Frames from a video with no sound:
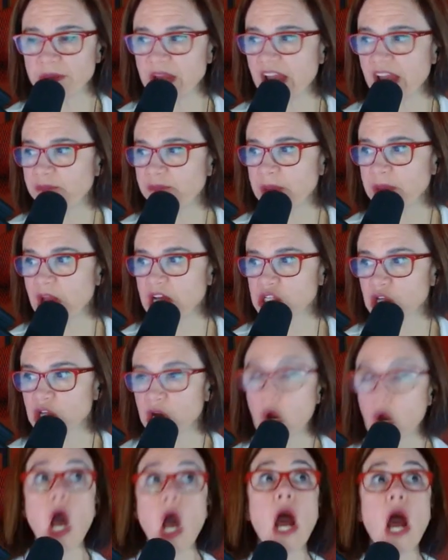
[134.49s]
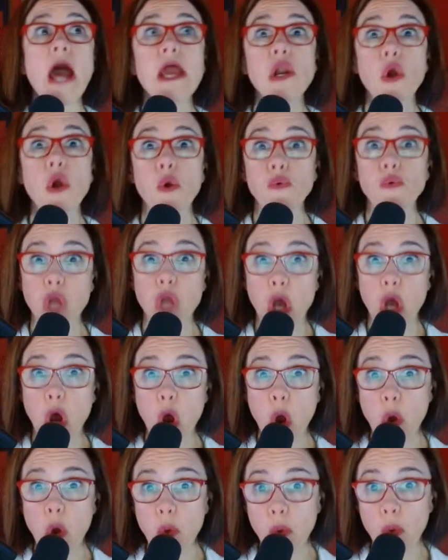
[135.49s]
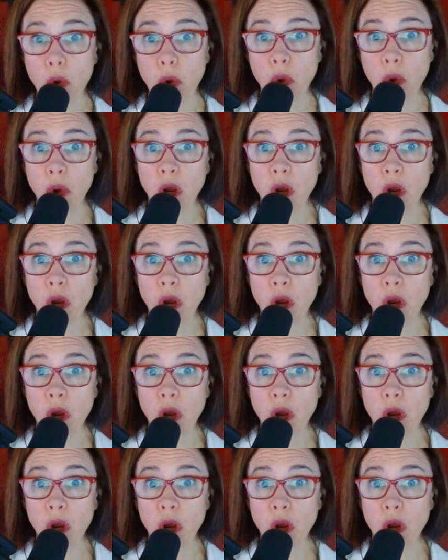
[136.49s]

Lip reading: The FBI's like, I don't know.